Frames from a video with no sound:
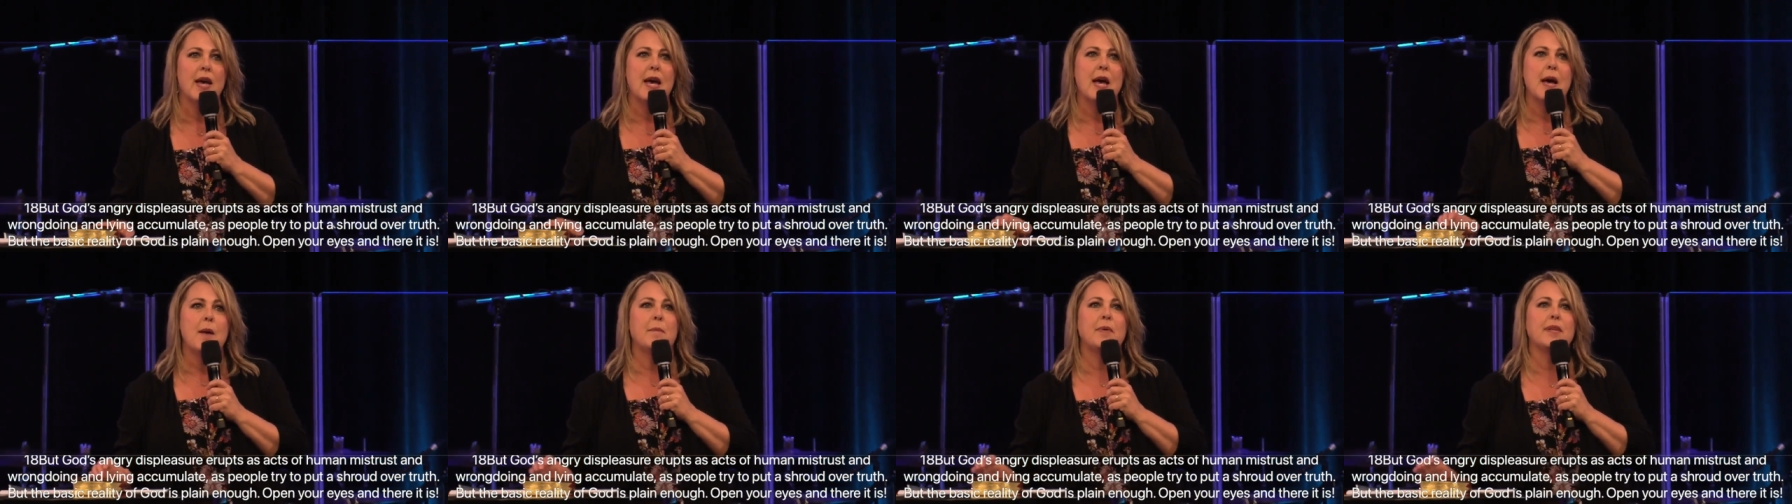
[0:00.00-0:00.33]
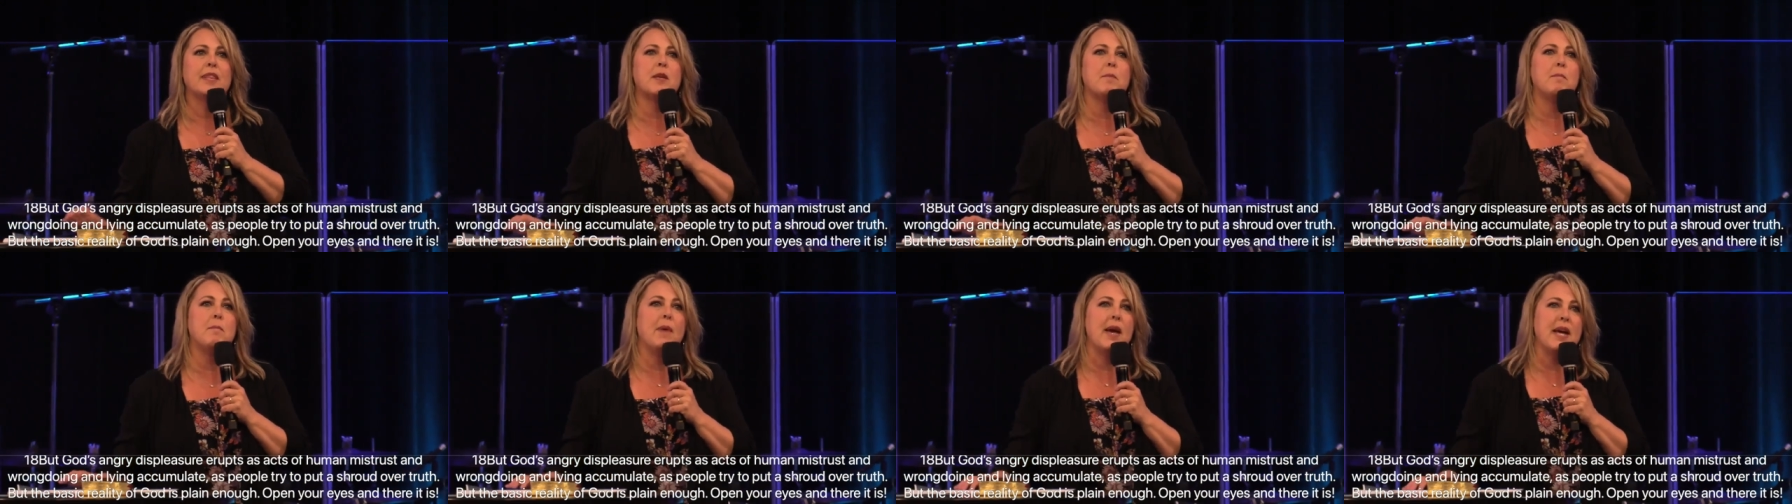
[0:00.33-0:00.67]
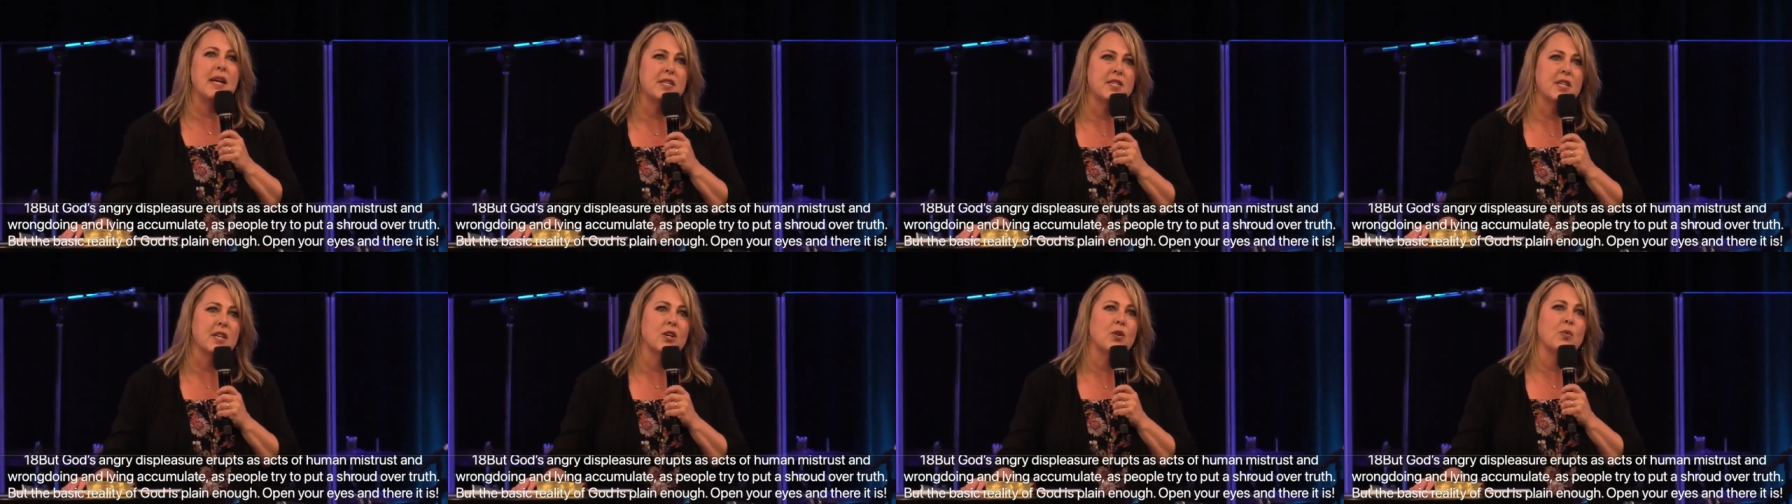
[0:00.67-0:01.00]
But the
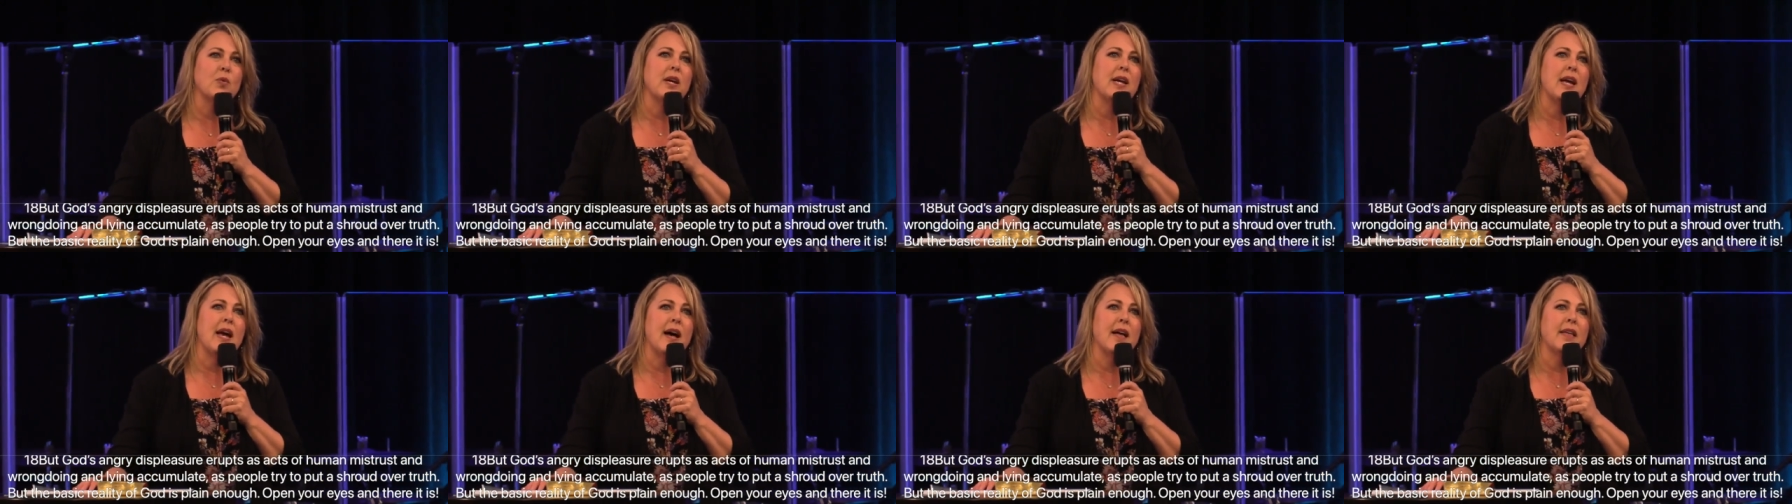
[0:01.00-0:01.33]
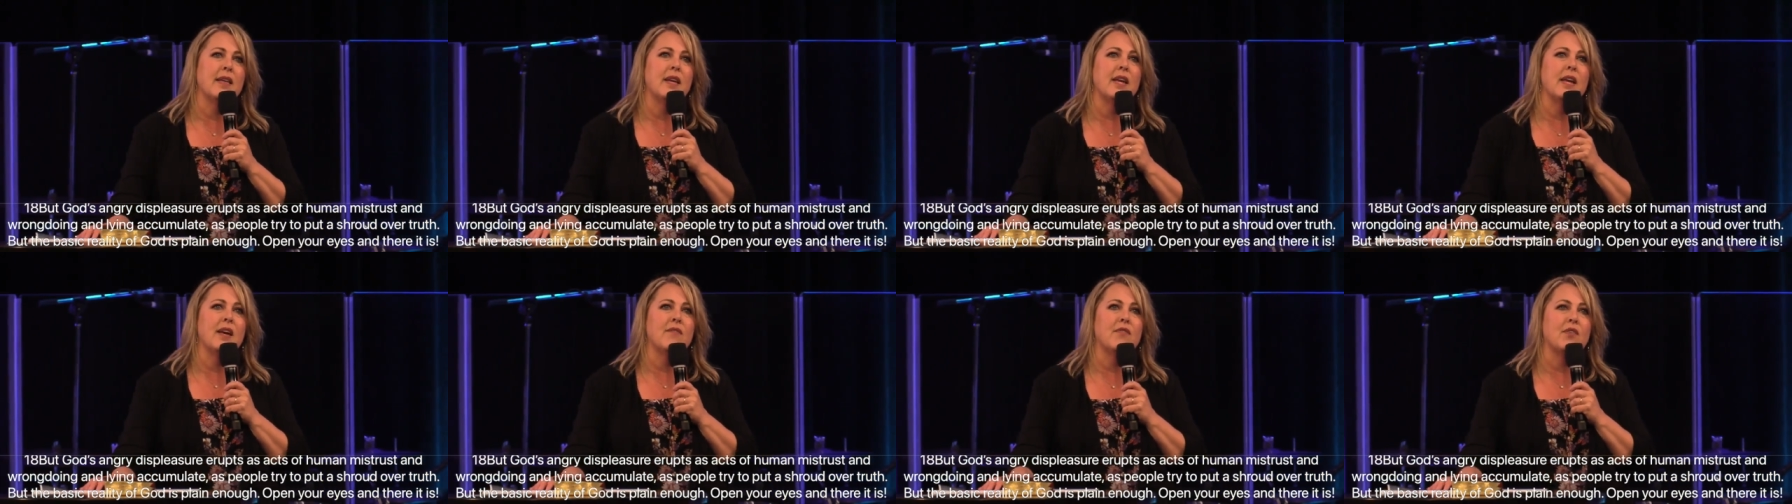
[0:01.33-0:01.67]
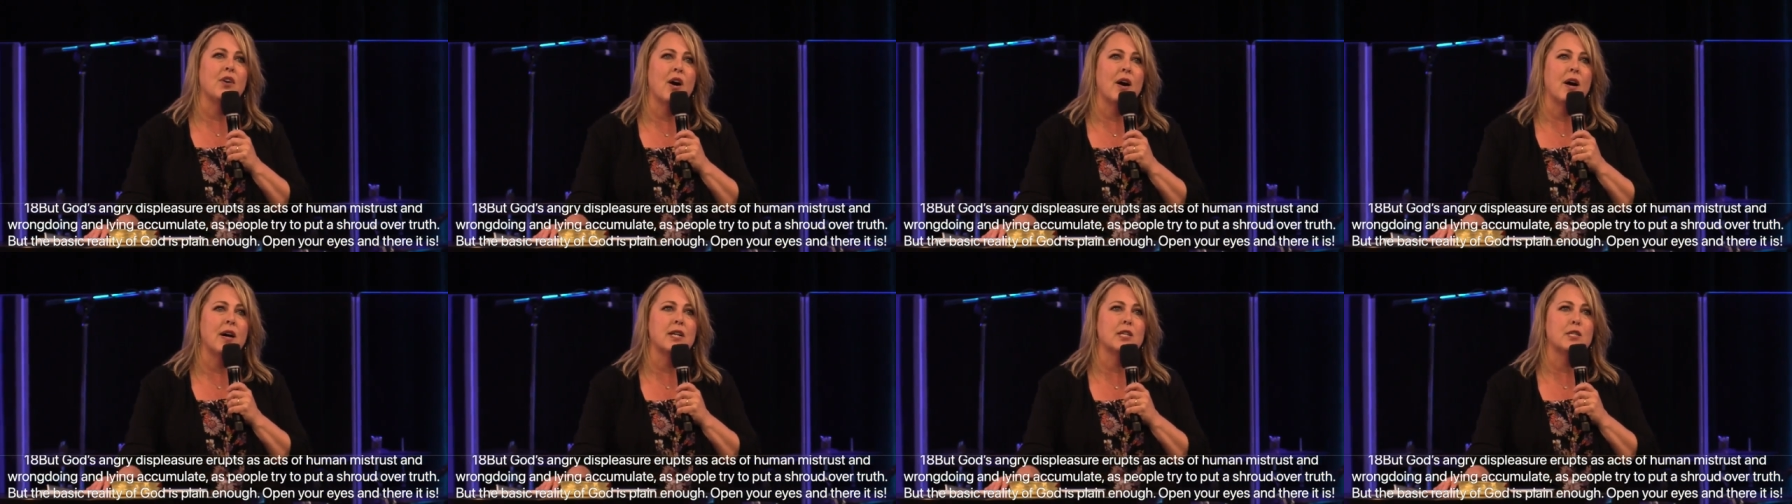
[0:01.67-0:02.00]
basic reality of
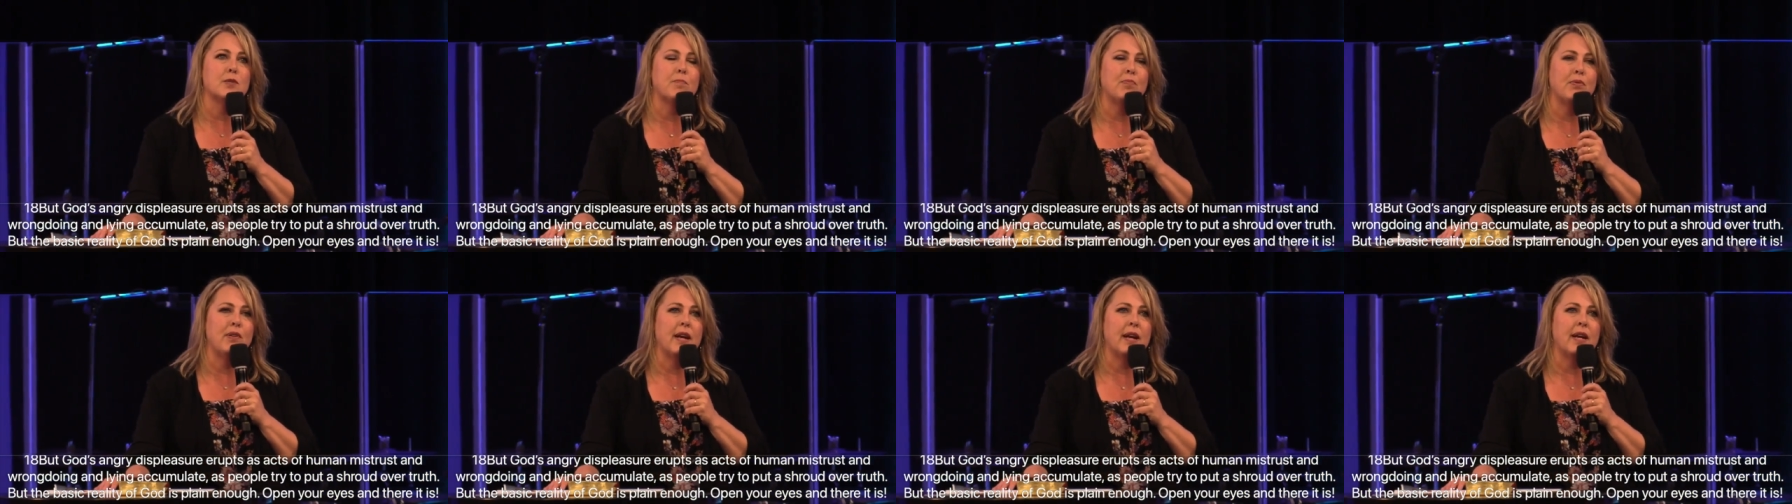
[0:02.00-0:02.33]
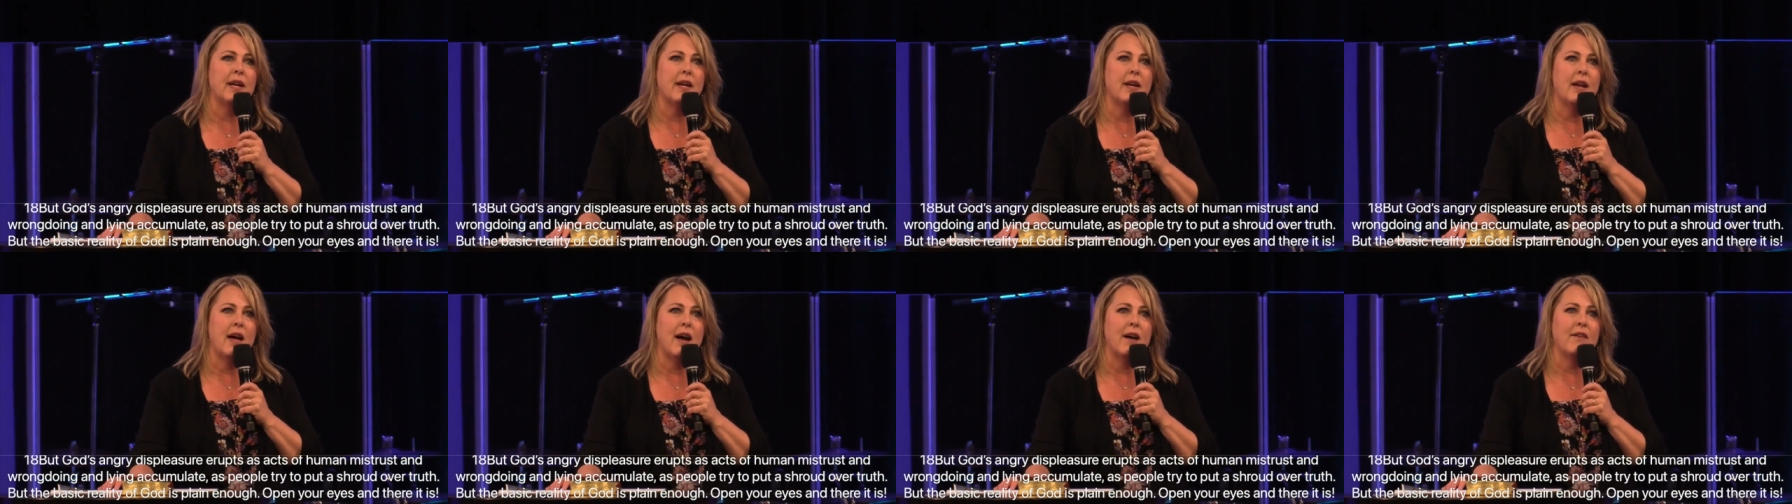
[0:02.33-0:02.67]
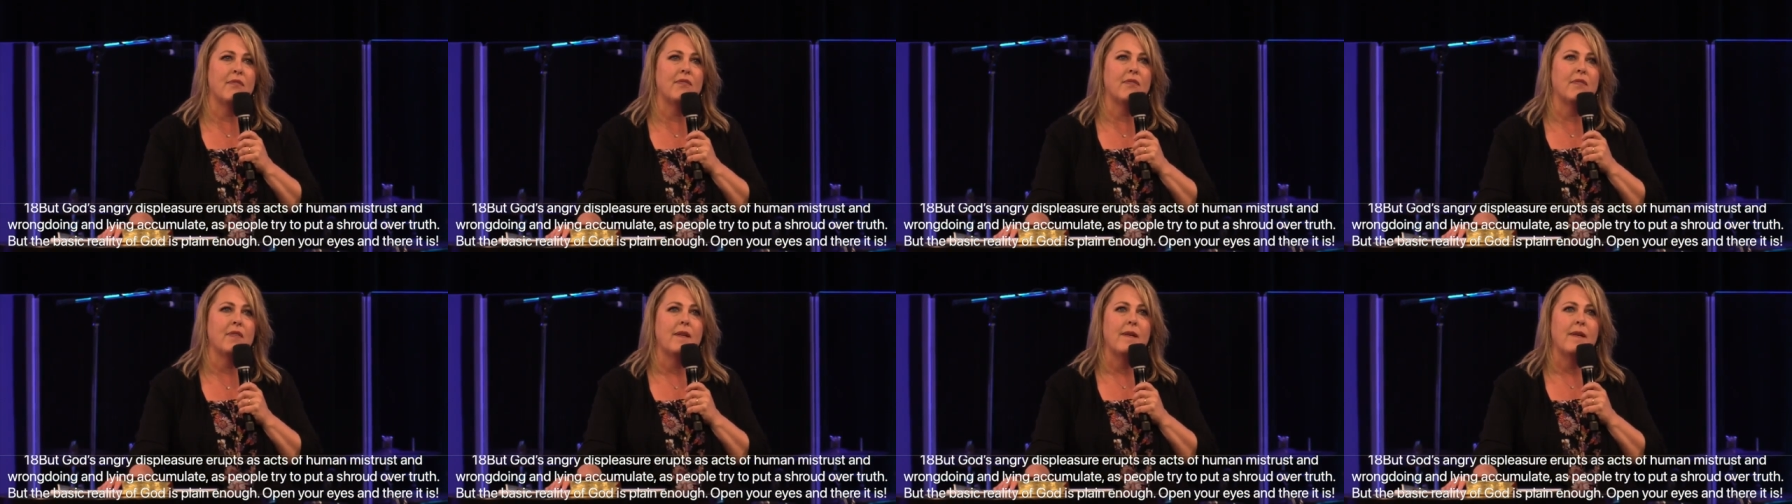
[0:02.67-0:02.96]
God is plain enough.